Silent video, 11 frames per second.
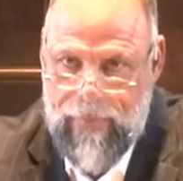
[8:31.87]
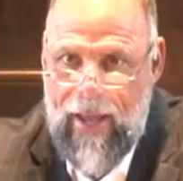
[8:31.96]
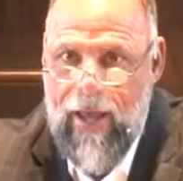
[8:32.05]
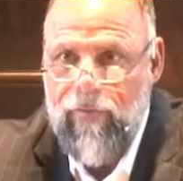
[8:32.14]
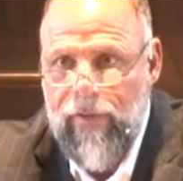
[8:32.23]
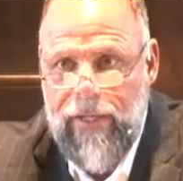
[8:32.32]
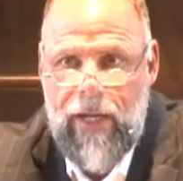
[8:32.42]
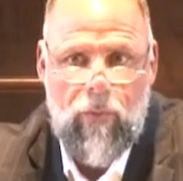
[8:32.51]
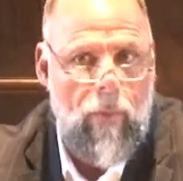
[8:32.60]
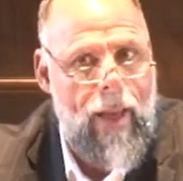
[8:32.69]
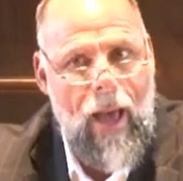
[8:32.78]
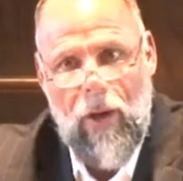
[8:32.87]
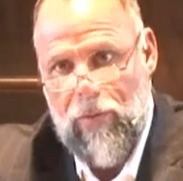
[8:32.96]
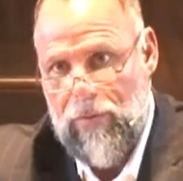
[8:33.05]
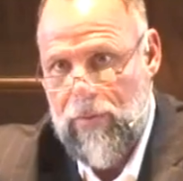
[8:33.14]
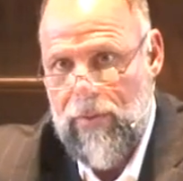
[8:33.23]
Every knee will
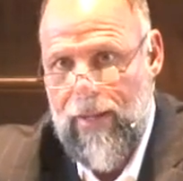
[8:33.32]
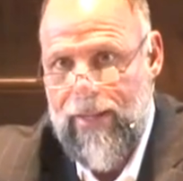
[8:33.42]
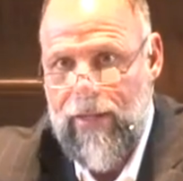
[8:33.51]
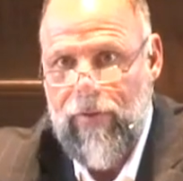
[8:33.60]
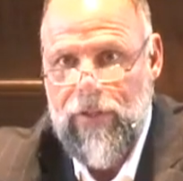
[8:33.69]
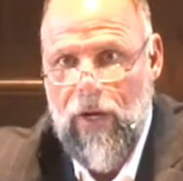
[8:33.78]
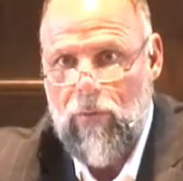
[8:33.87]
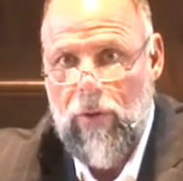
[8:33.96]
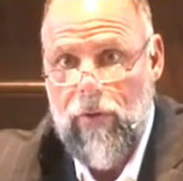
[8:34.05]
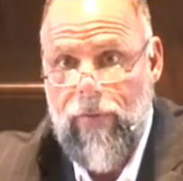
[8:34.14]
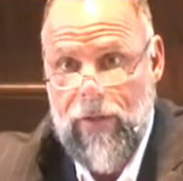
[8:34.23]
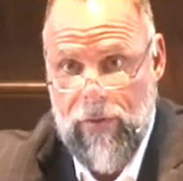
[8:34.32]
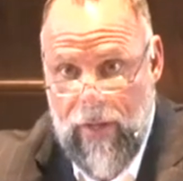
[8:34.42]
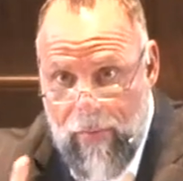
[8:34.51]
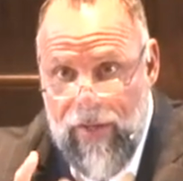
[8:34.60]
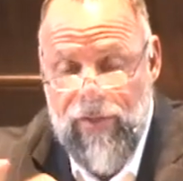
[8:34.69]
bow and every tongue will confess.
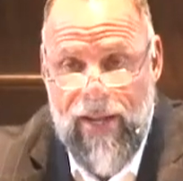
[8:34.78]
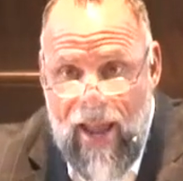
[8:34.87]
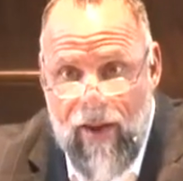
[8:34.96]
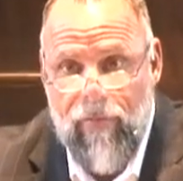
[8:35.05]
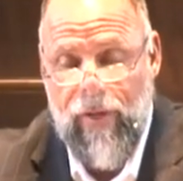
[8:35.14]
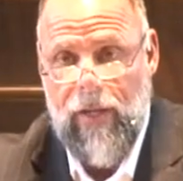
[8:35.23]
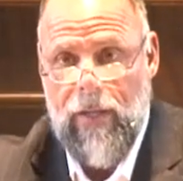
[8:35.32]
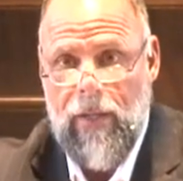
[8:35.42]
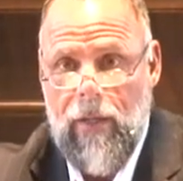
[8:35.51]
Now I say every.